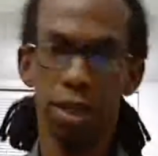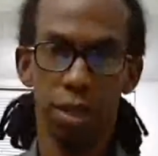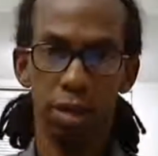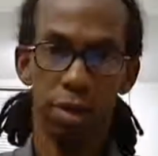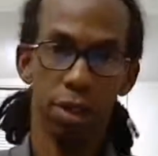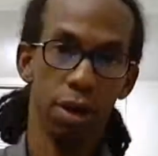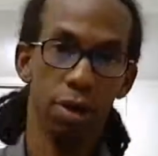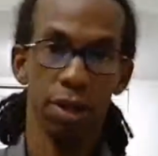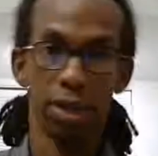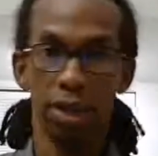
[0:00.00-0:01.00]
They could be
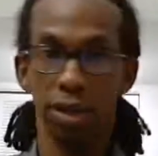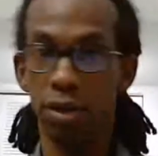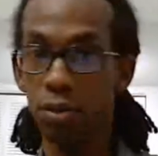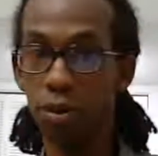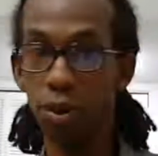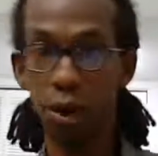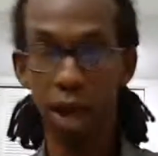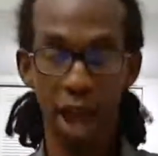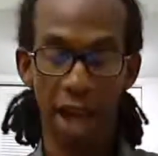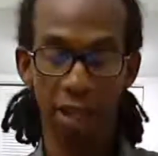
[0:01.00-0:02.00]
talking in a New
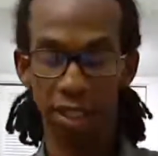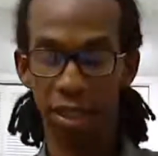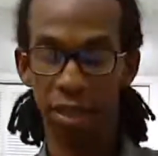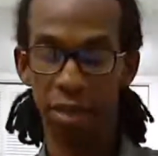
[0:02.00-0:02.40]
York accent.